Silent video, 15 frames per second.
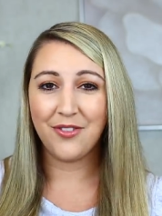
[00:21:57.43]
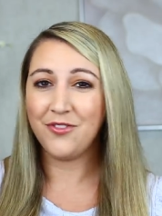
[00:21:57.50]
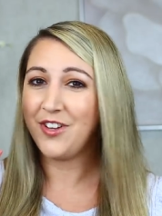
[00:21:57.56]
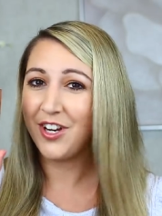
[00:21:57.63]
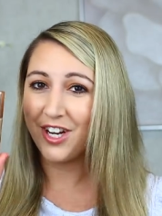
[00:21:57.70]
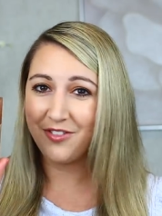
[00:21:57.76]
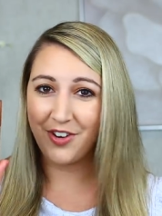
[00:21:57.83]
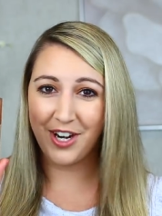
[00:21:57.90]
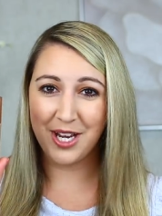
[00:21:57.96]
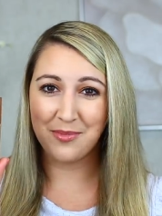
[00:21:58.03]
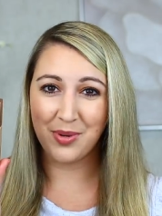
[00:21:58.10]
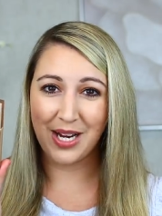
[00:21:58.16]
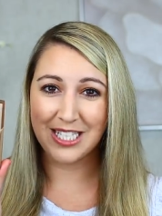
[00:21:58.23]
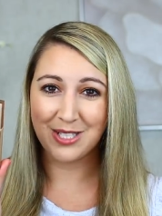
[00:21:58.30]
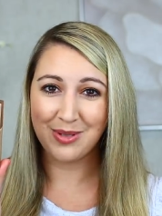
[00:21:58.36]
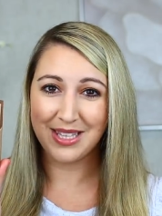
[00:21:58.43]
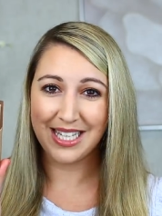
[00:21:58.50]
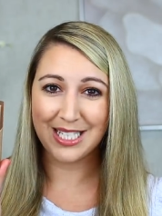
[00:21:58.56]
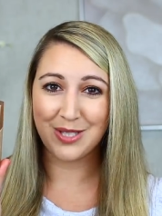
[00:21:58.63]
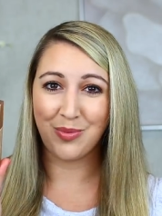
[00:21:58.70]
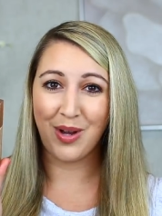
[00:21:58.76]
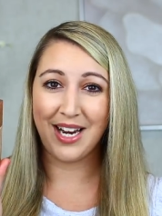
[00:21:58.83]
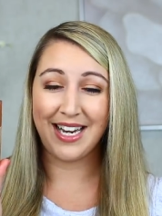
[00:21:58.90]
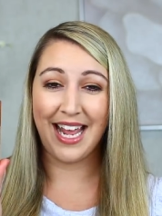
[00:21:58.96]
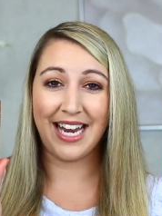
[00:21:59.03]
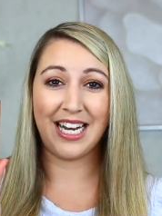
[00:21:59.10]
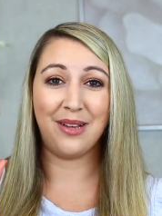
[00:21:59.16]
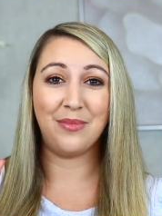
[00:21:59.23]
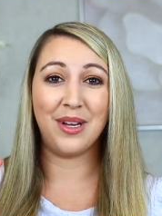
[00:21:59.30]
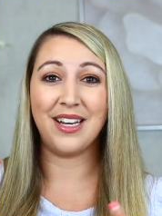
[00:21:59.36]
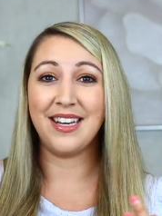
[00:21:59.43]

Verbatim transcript: Very, very impressed with this one, and I'm